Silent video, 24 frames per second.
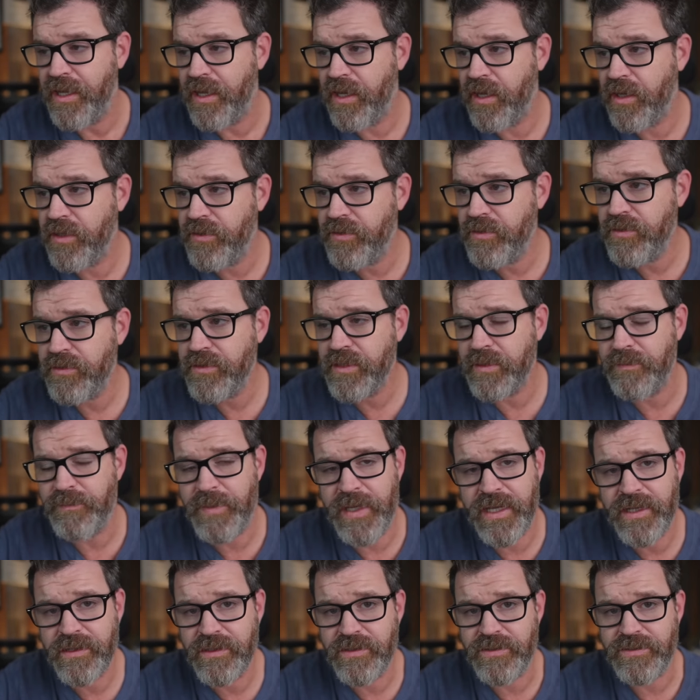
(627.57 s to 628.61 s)
Other
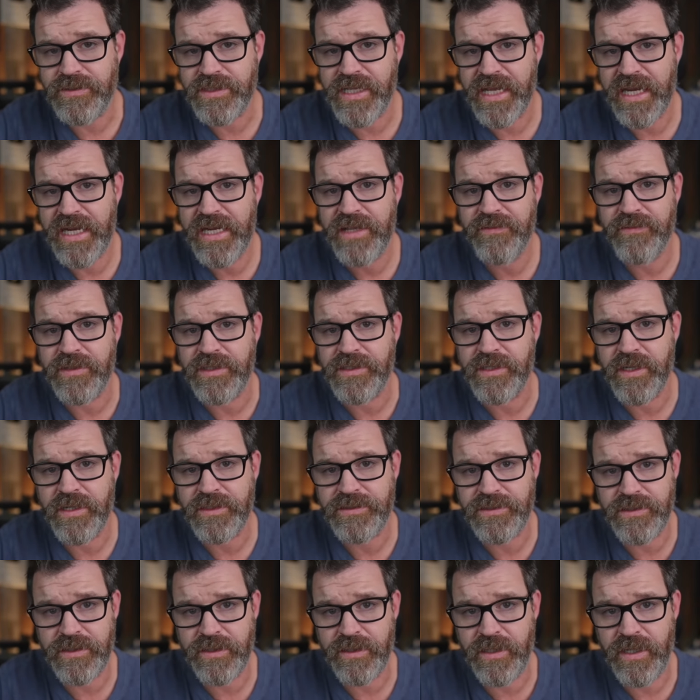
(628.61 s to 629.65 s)
competitors can't even
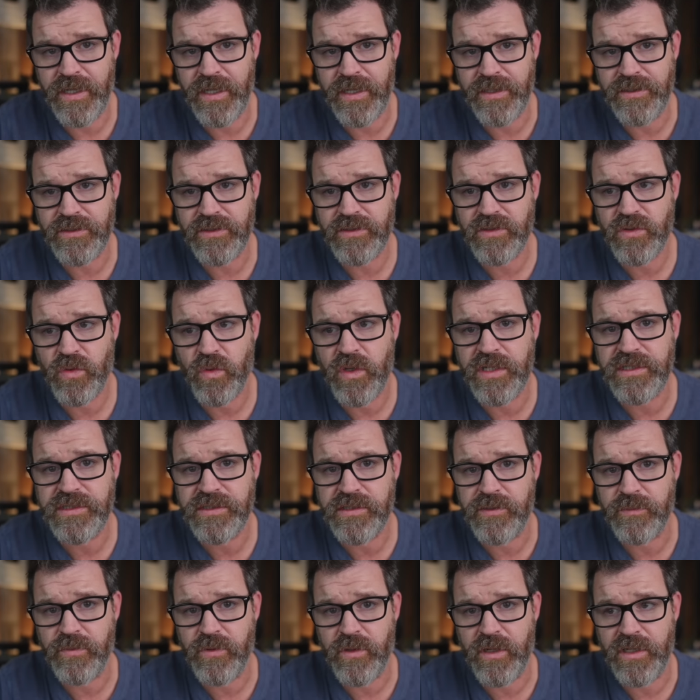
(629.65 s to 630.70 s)
touch it at twice
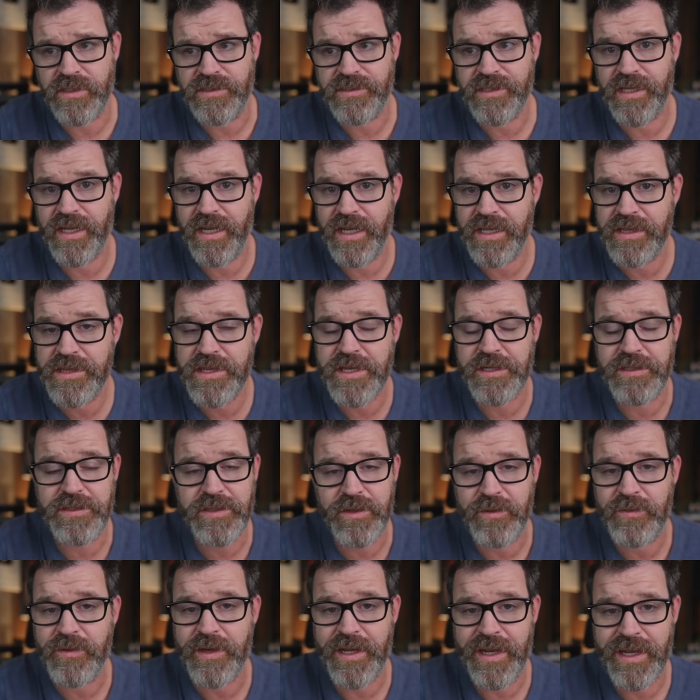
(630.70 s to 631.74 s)
the price, and they
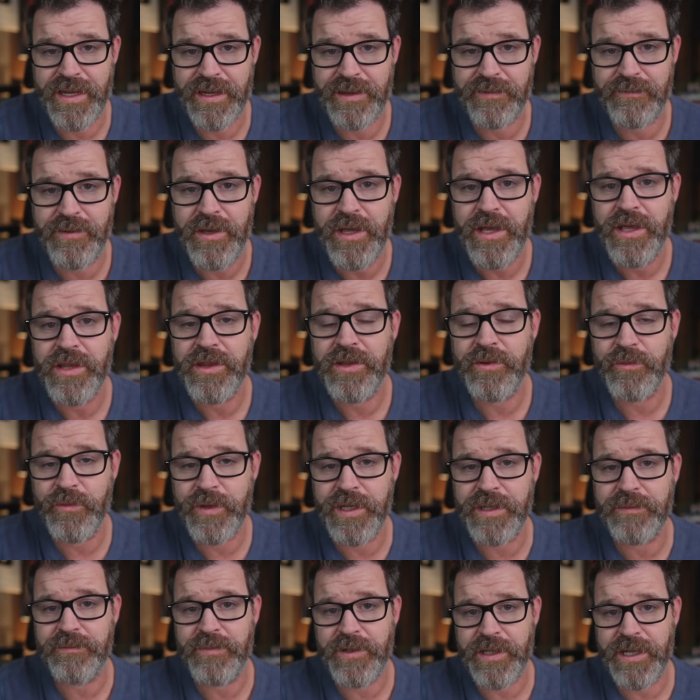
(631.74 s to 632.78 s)
don't have the
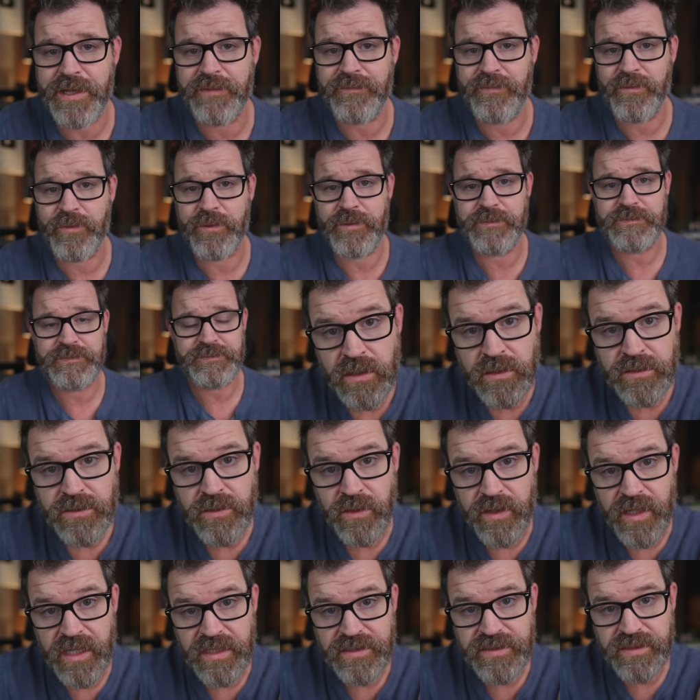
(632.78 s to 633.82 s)
Weem platform.
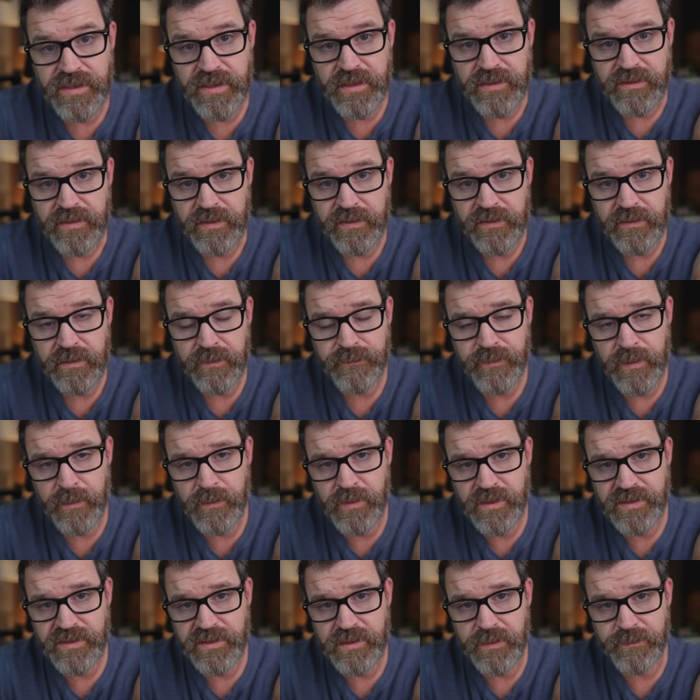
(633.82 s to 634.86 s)
So that's it. If I
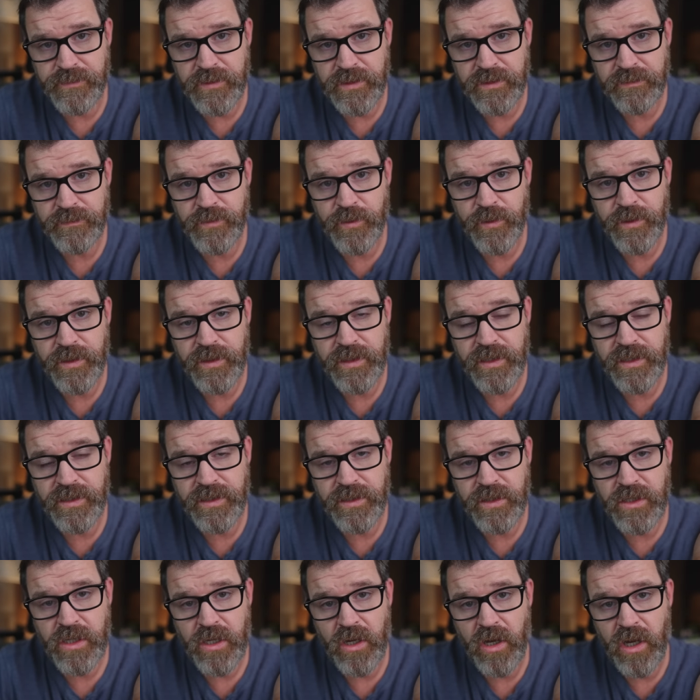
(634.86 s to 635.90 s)
missed something, put it in
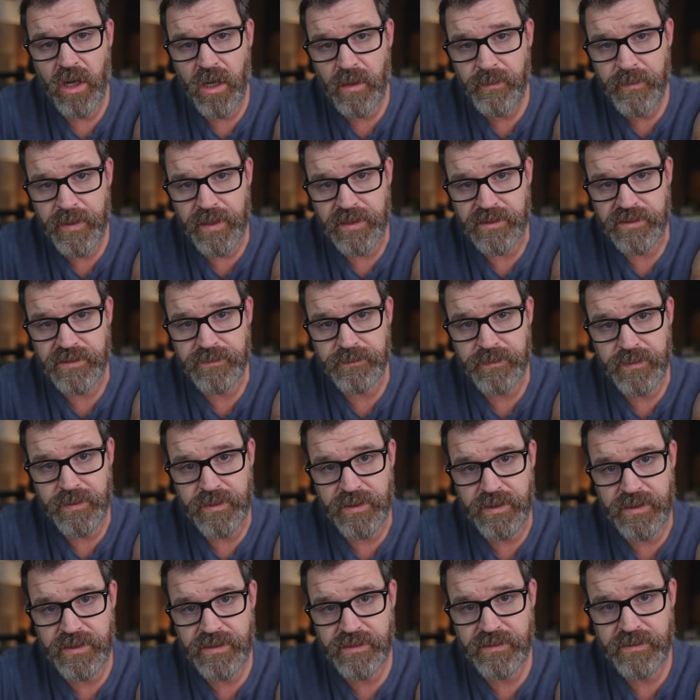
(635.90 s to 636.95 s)
the comments,
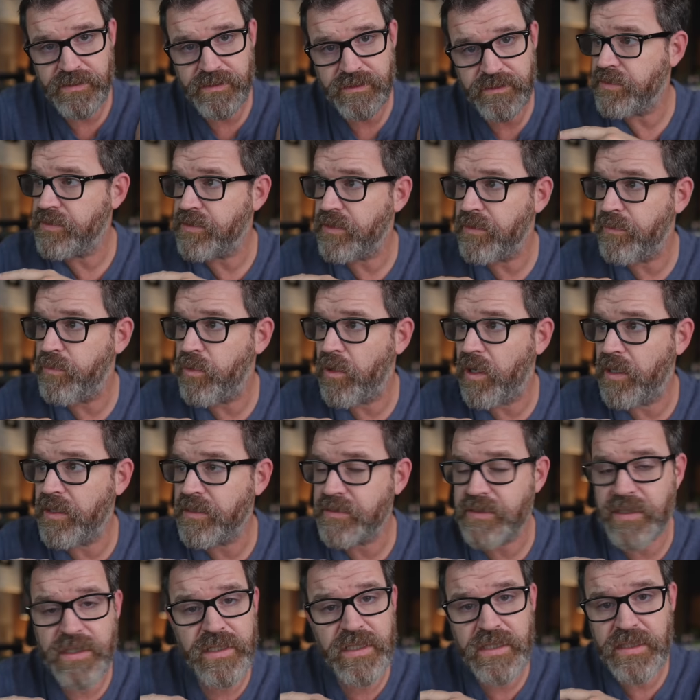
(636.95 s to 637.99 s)
please. Is there a
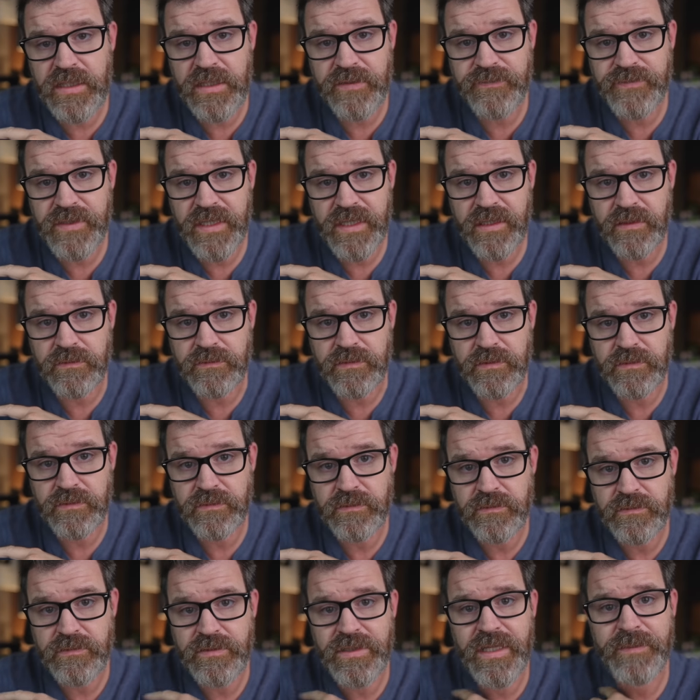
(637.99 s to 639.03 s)
product that I left out?
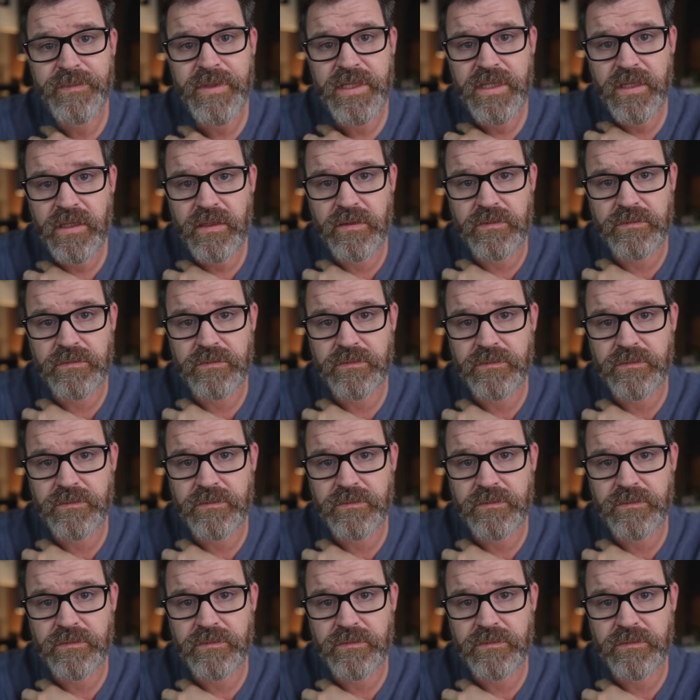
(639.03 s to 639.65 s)
Let me know.